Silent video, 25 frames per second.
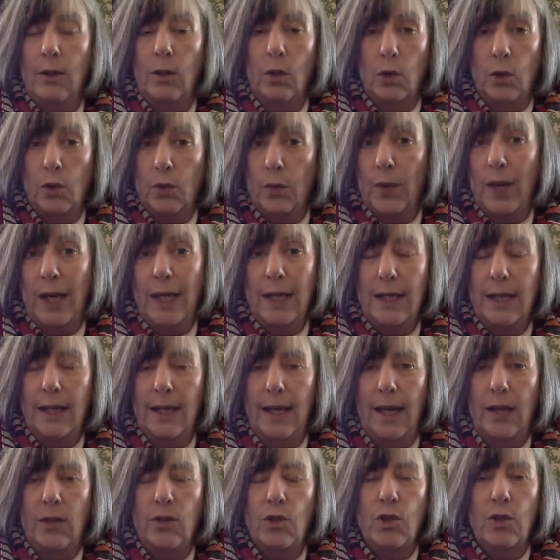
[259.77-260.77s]
your direct
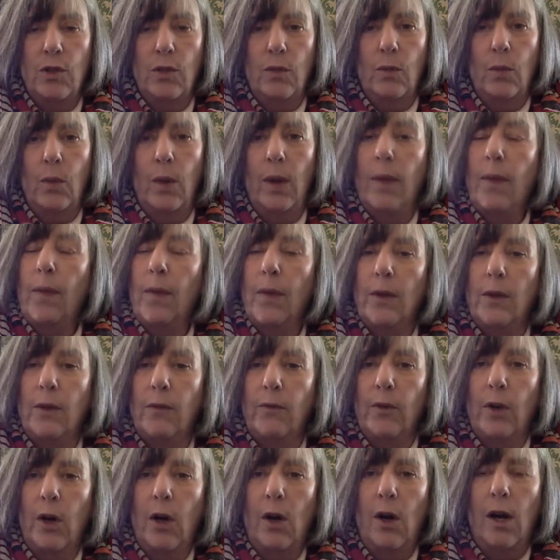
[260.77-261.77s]
connection with the
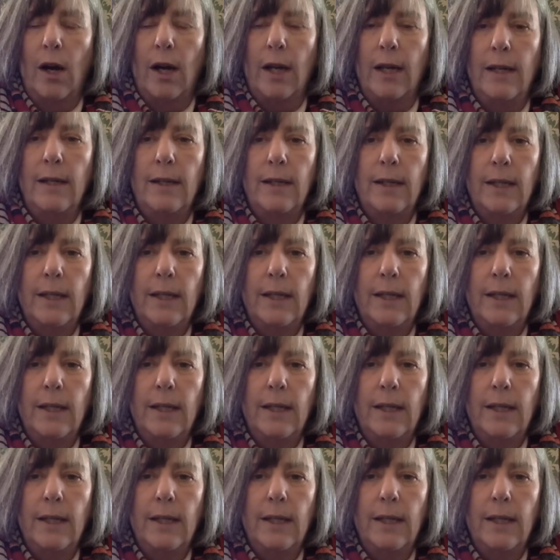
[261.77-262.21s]
divine